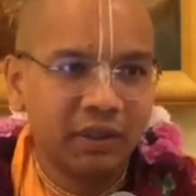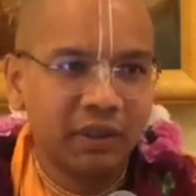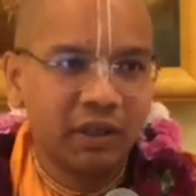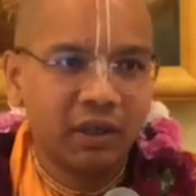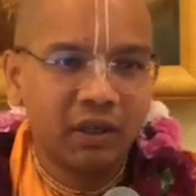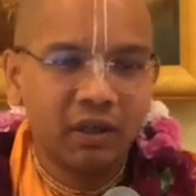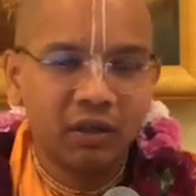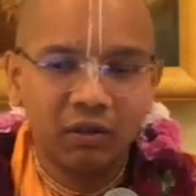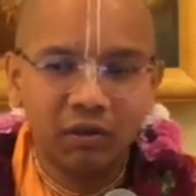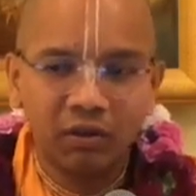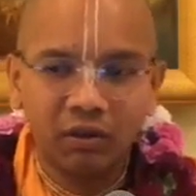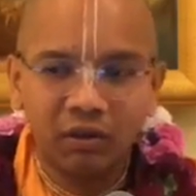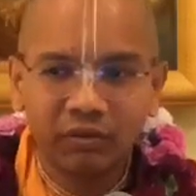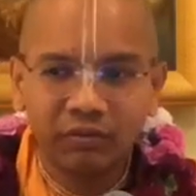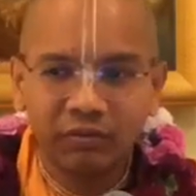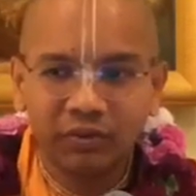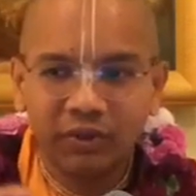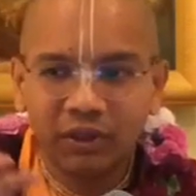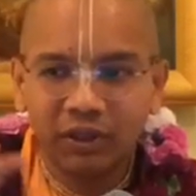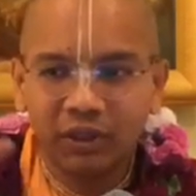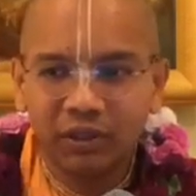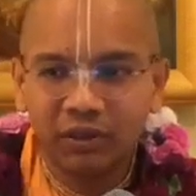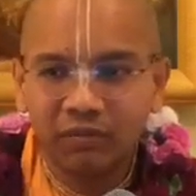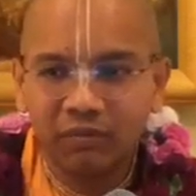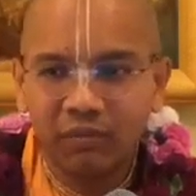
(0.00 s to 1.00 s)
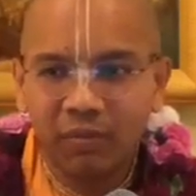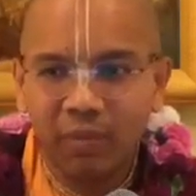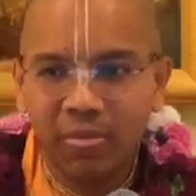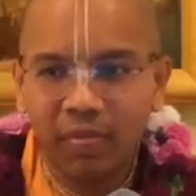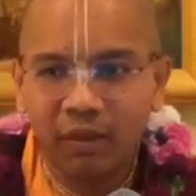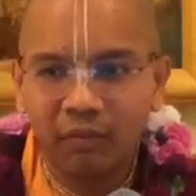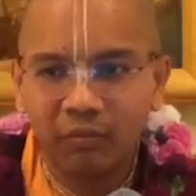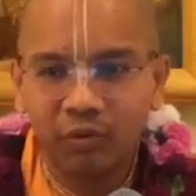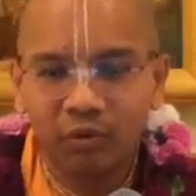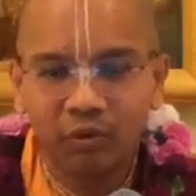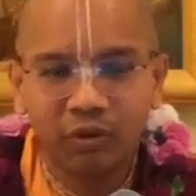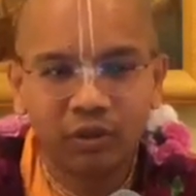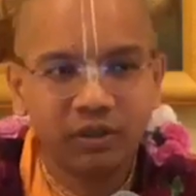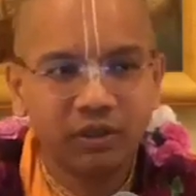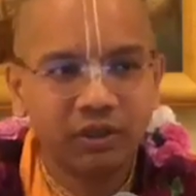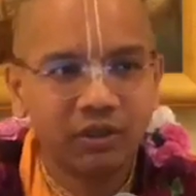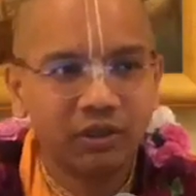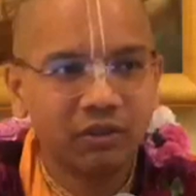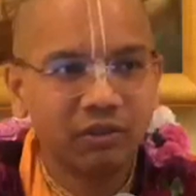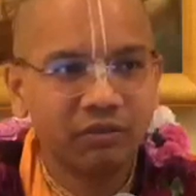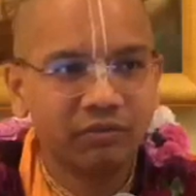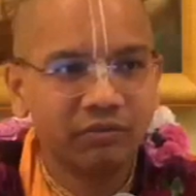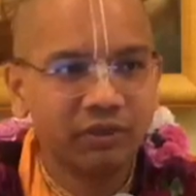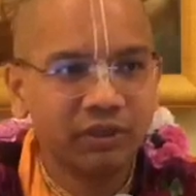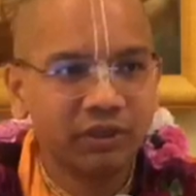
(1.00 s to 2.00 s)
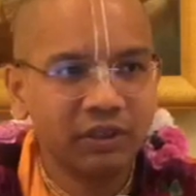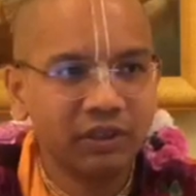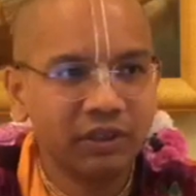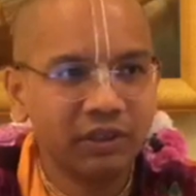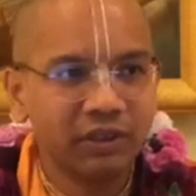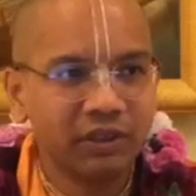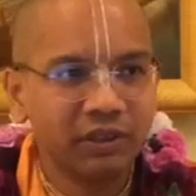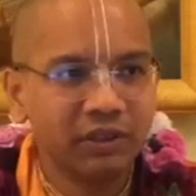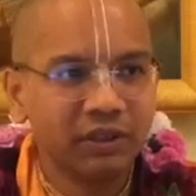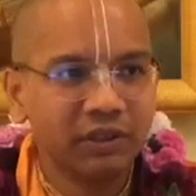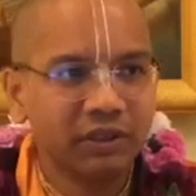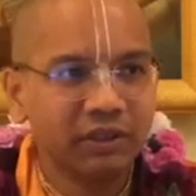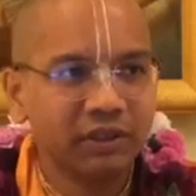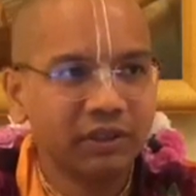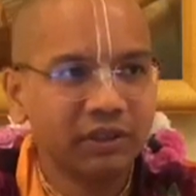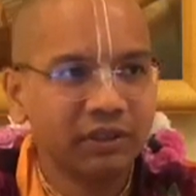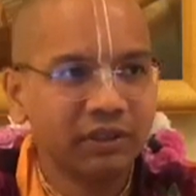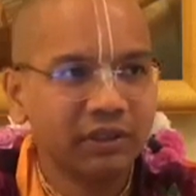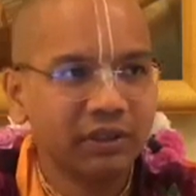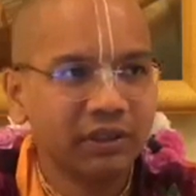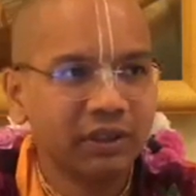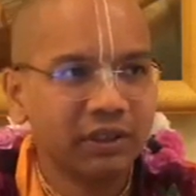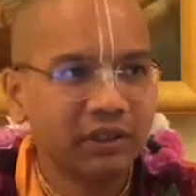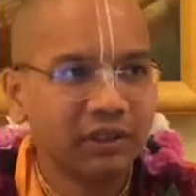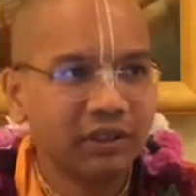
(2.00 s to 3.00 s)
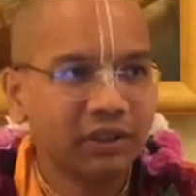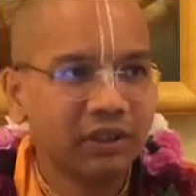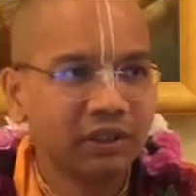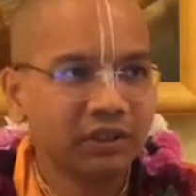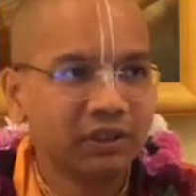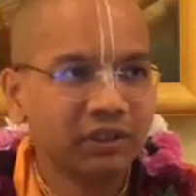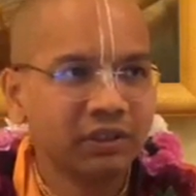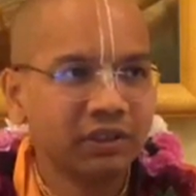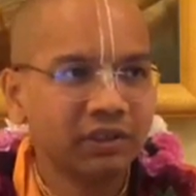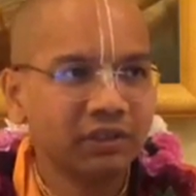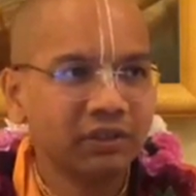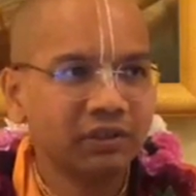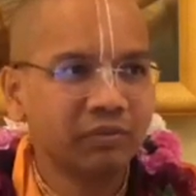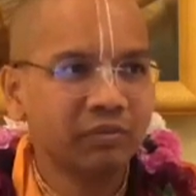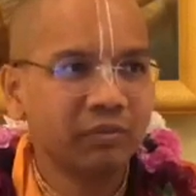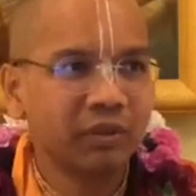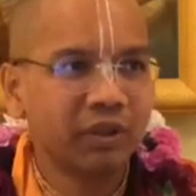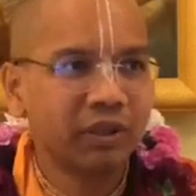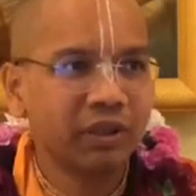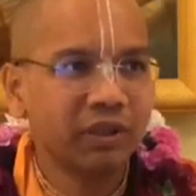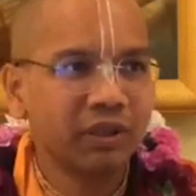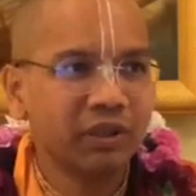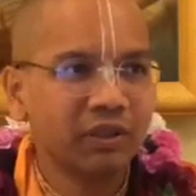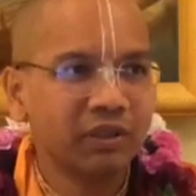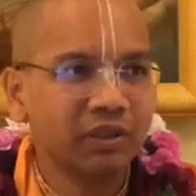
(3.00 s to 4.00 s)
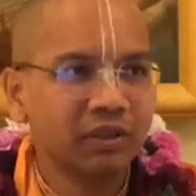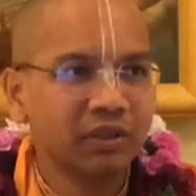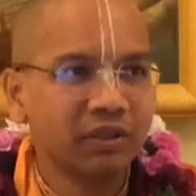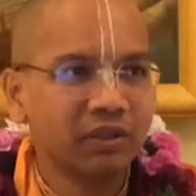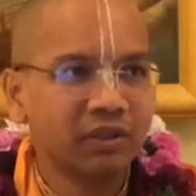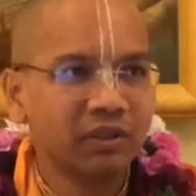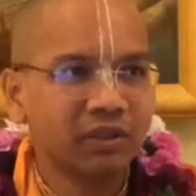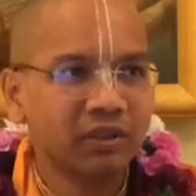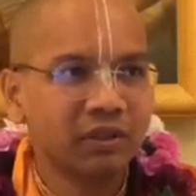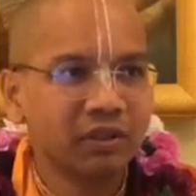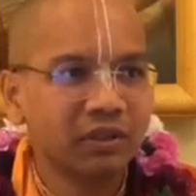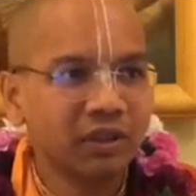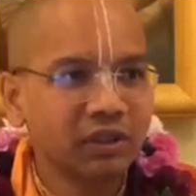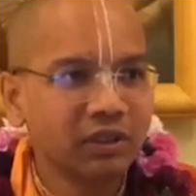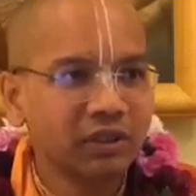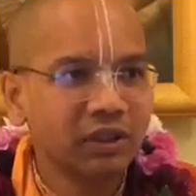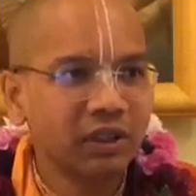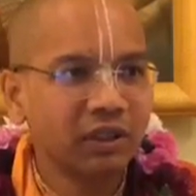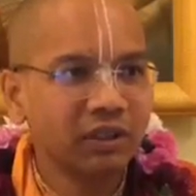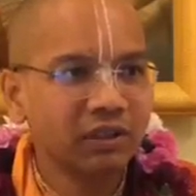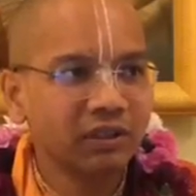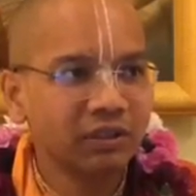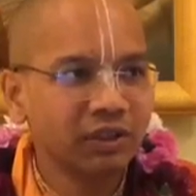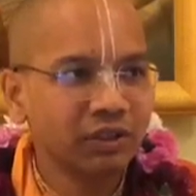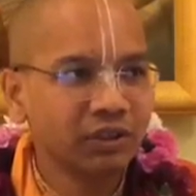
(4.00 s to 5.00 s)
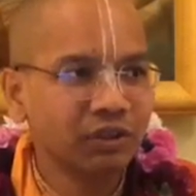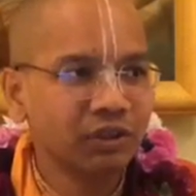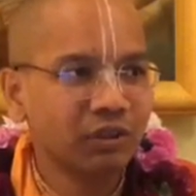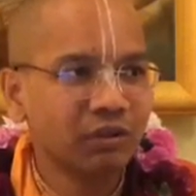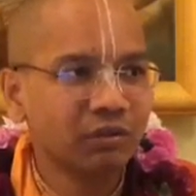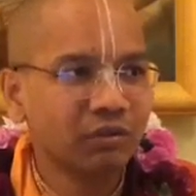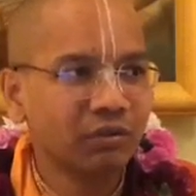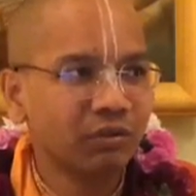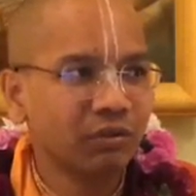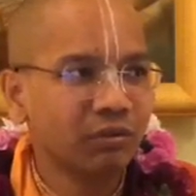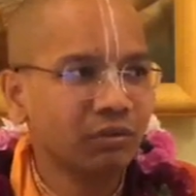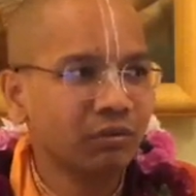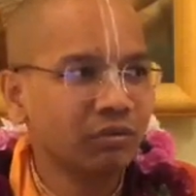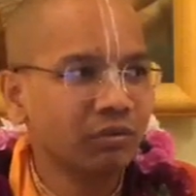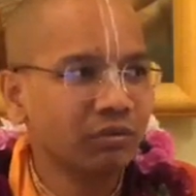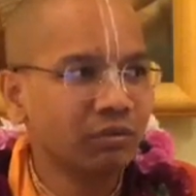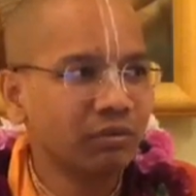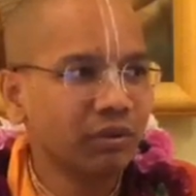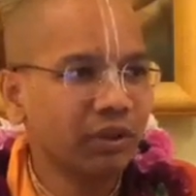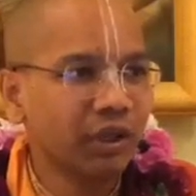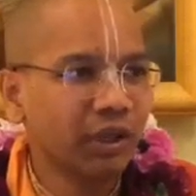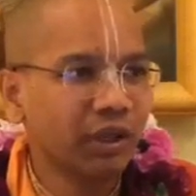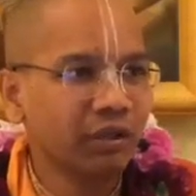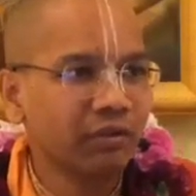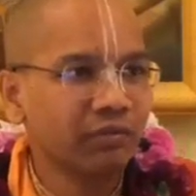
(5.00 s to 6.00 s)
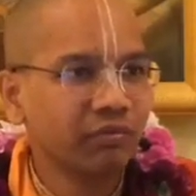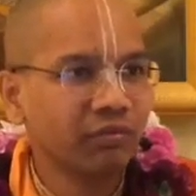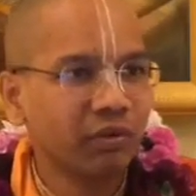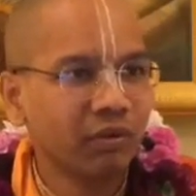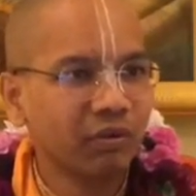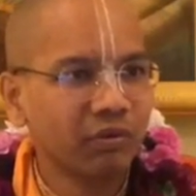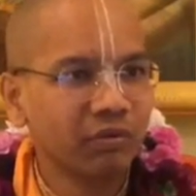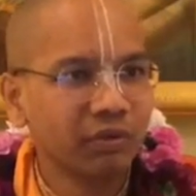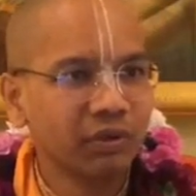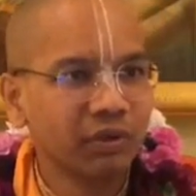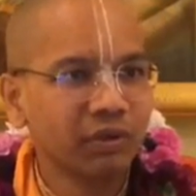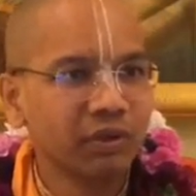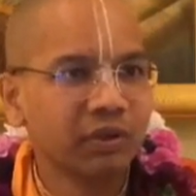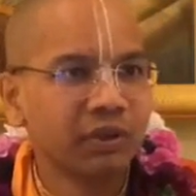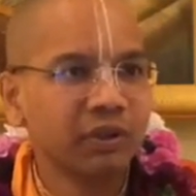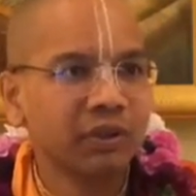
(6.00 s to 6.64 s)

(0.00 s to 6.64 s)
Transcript: along with the potency of the instructions by his Diksha and Siksha Guru to take it forward.